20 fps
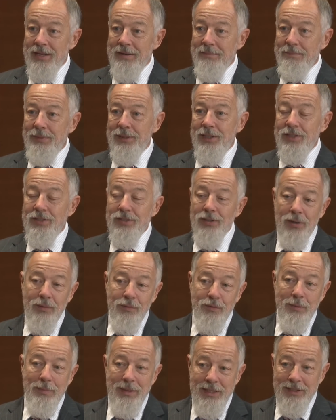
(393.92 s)
But it's not
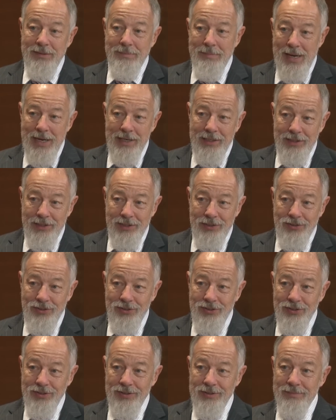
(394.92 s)
for me to
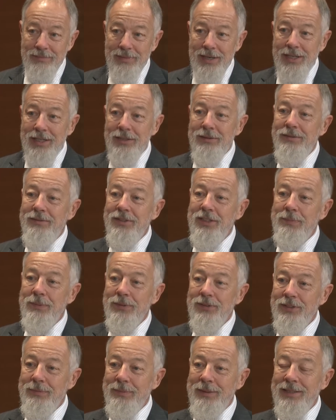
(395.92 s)
manage. Mm -hmm. My mm-hmm. only
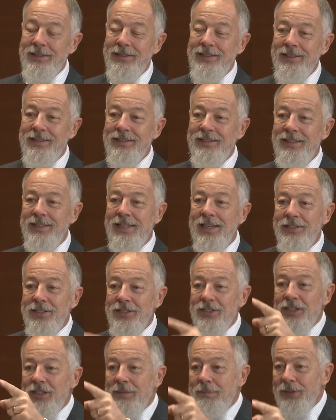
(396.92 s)
responsibility is to get it
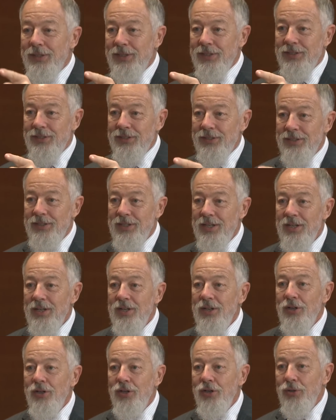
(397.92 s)
to the person
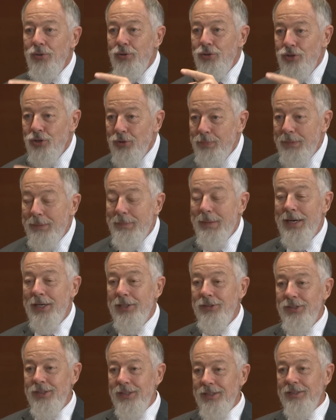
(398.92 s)
who should be
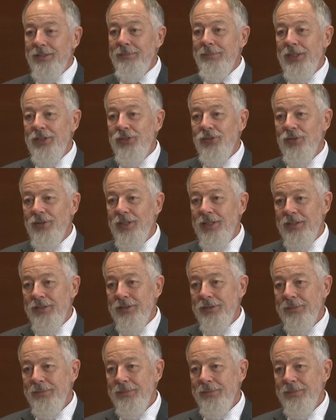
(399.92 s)
managing it and make sure they do?